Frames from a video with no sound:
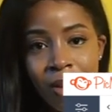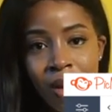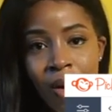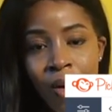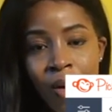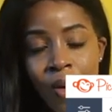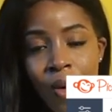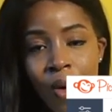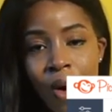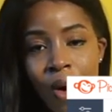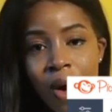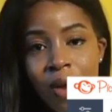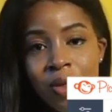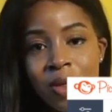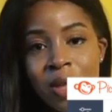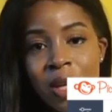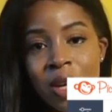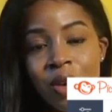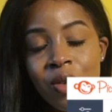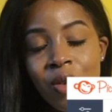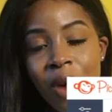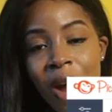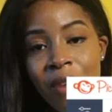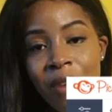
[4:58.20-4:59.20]
or
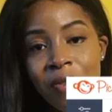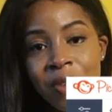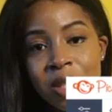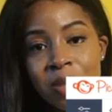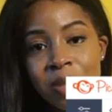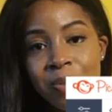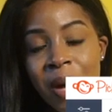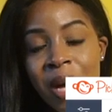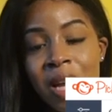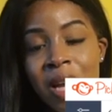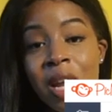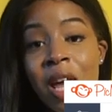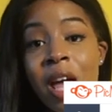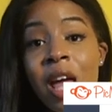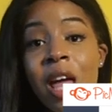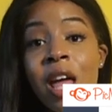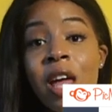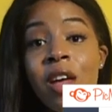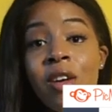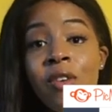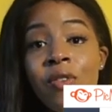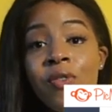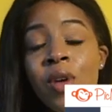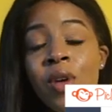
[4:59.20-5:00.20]
the graphics button
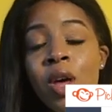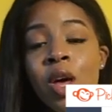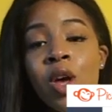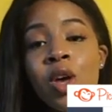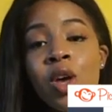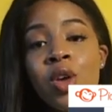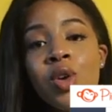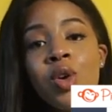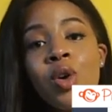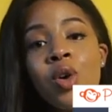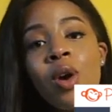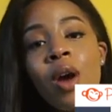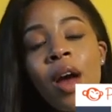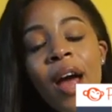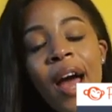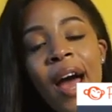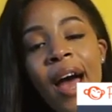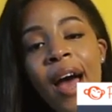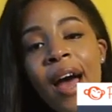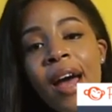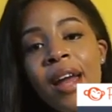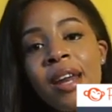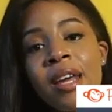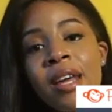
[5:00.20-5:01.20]
if you're
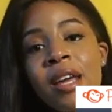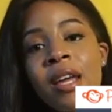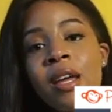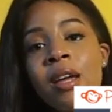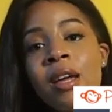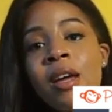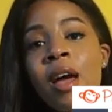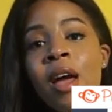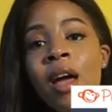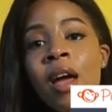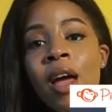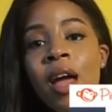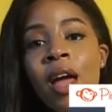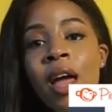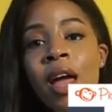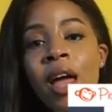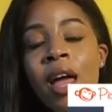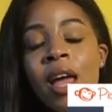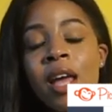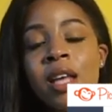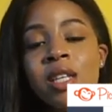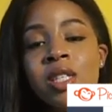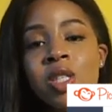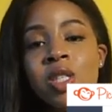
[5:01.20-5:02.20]
adding
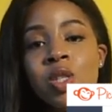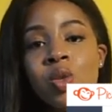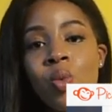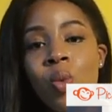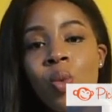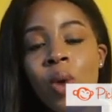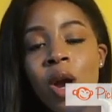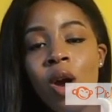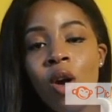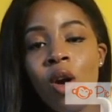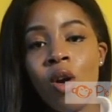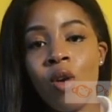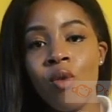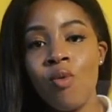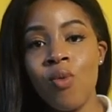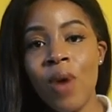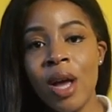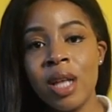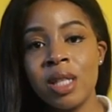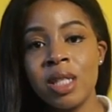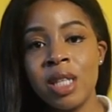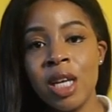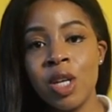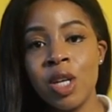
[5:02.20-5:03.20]
a square or
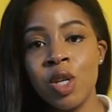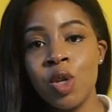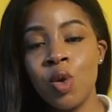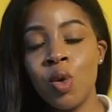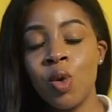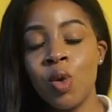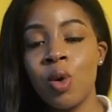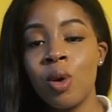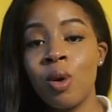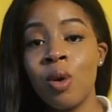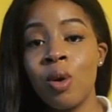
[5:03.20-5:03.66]
rectangular